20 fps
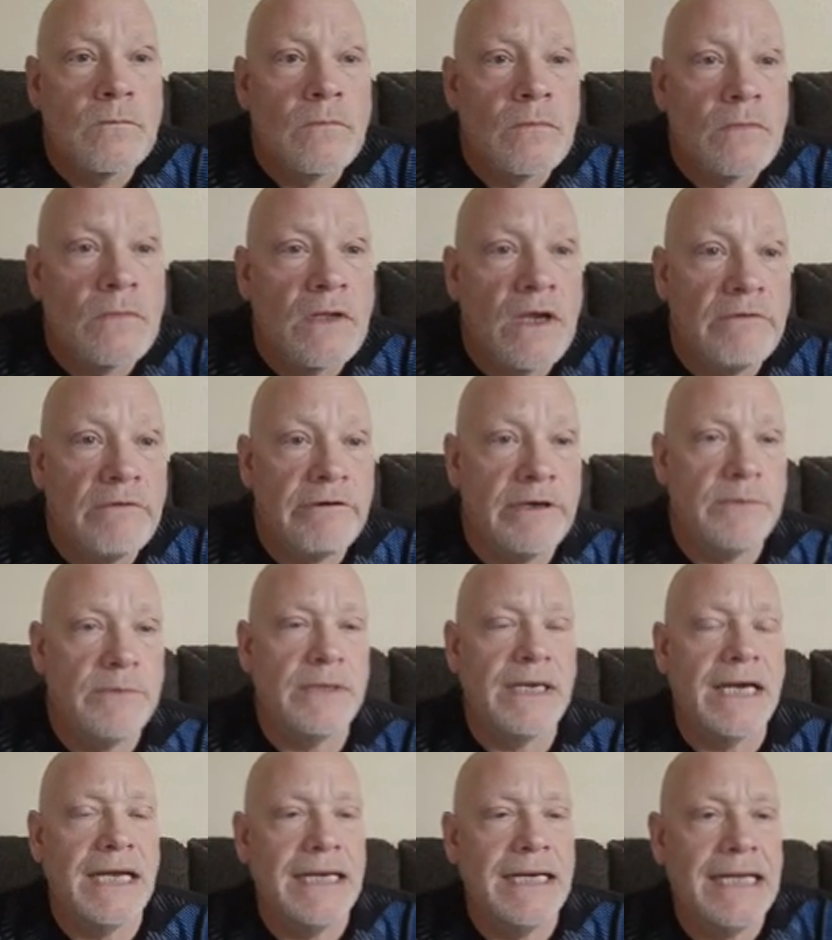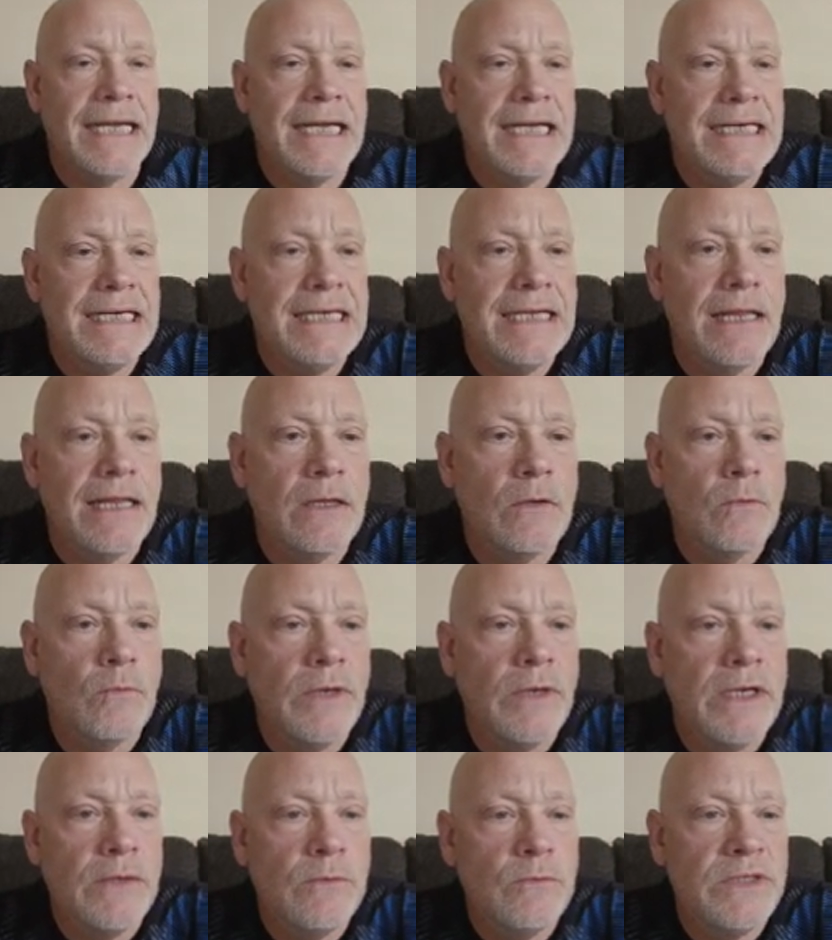All right, we got an $80 win.
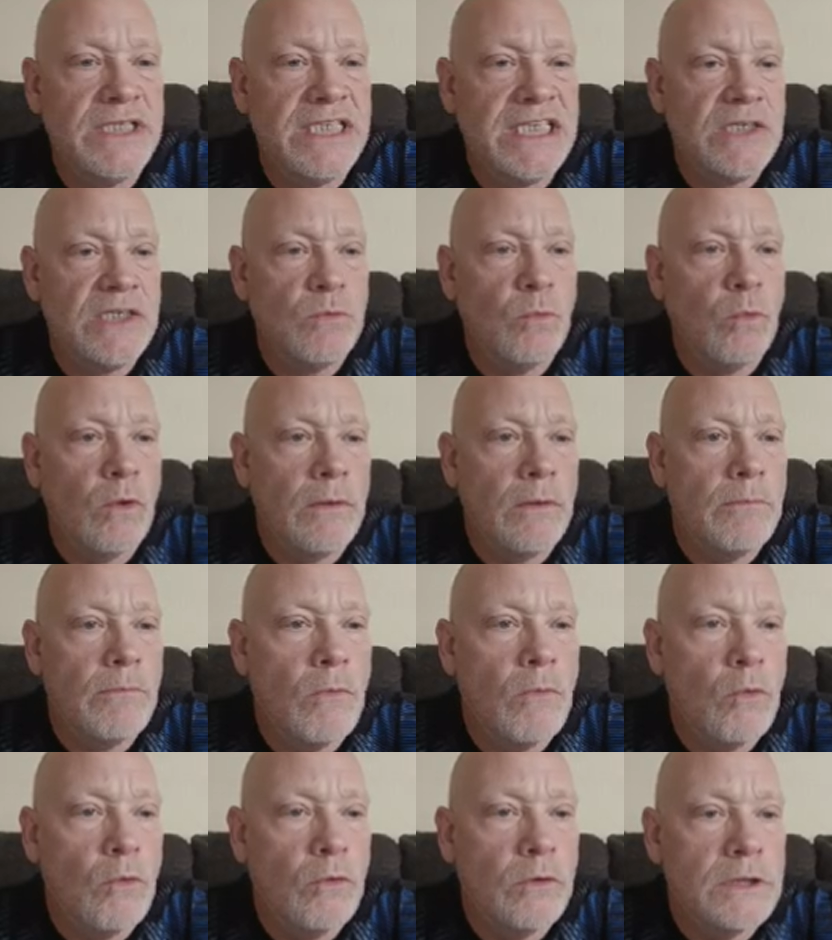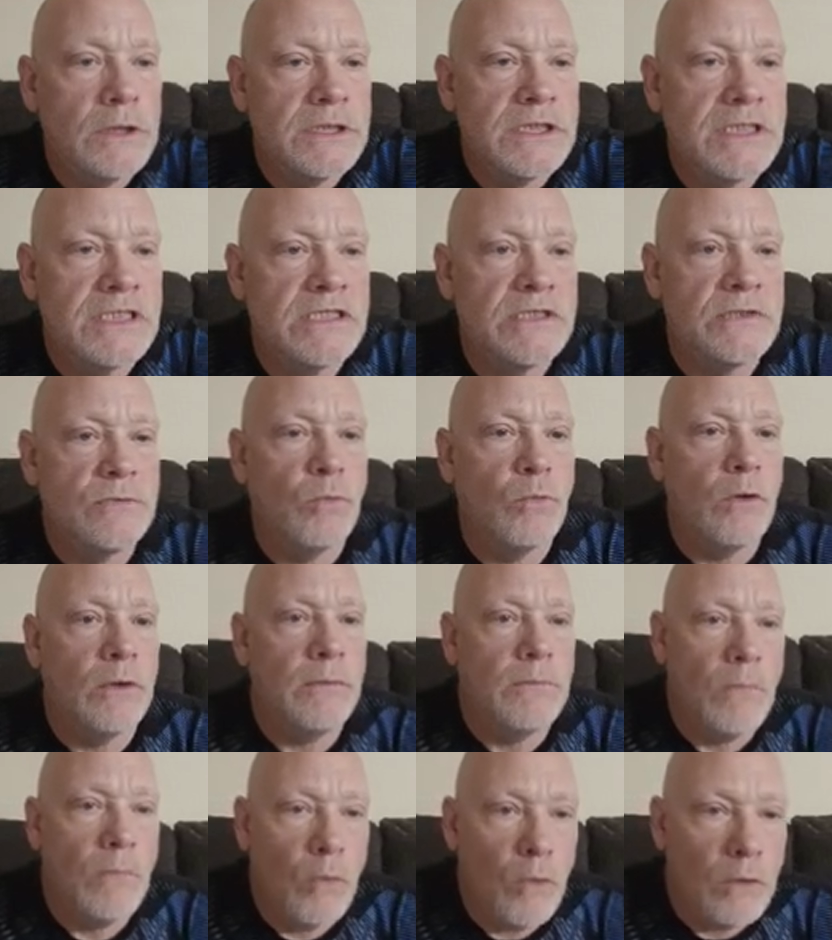We need one more,
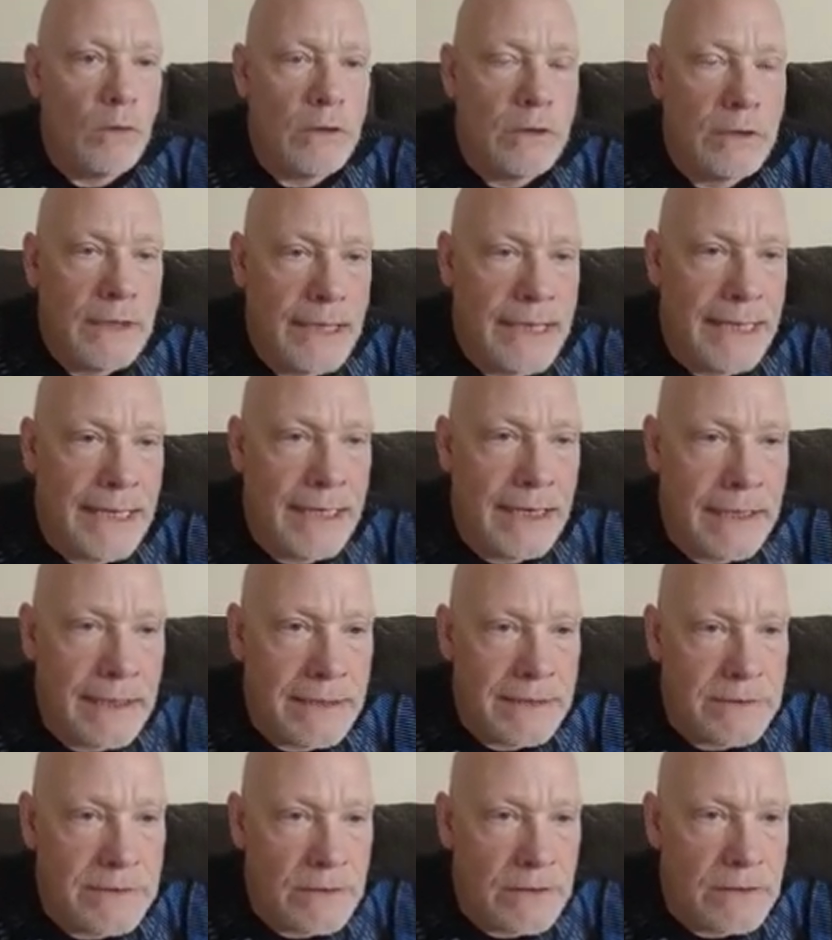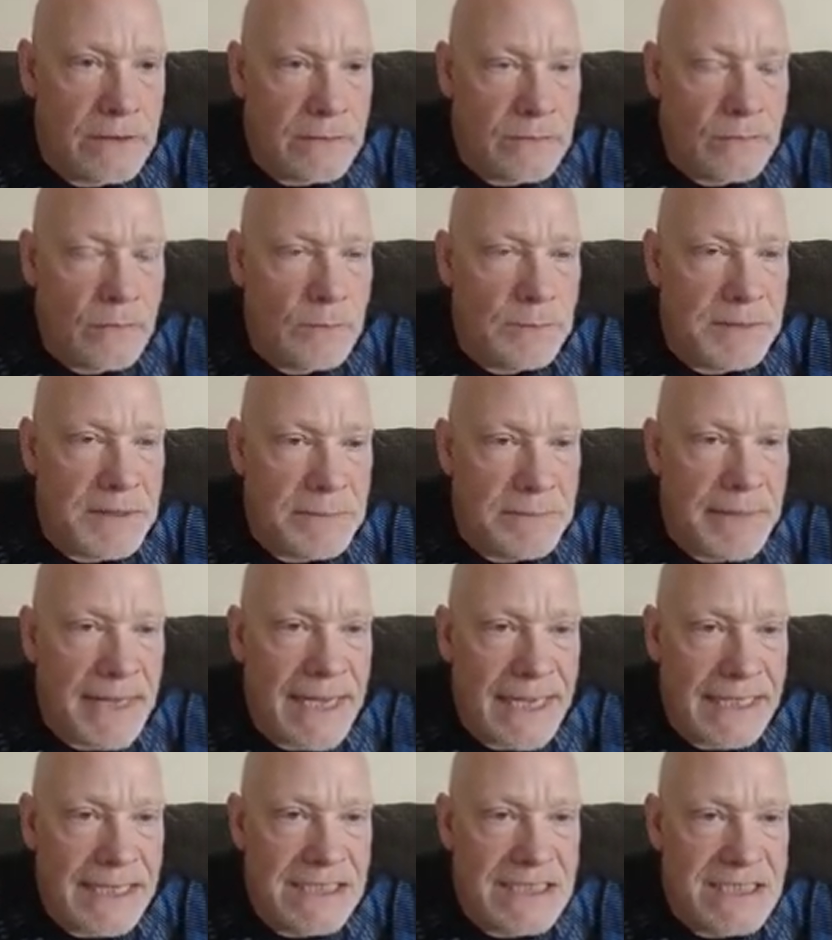and we'll be back
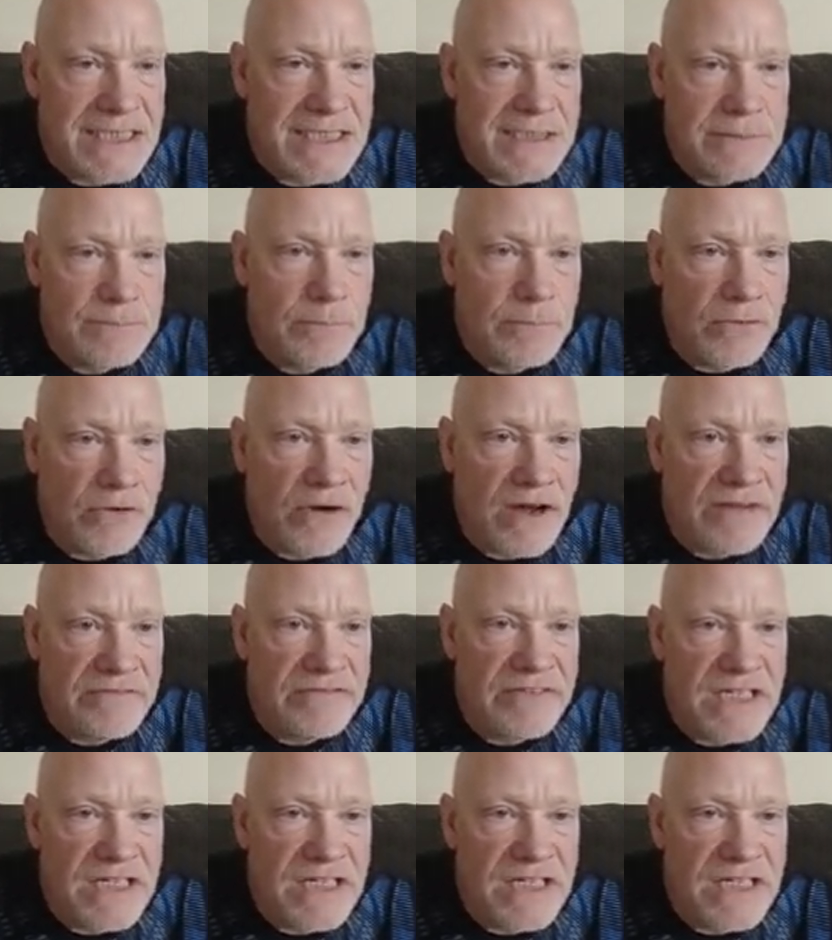in profit.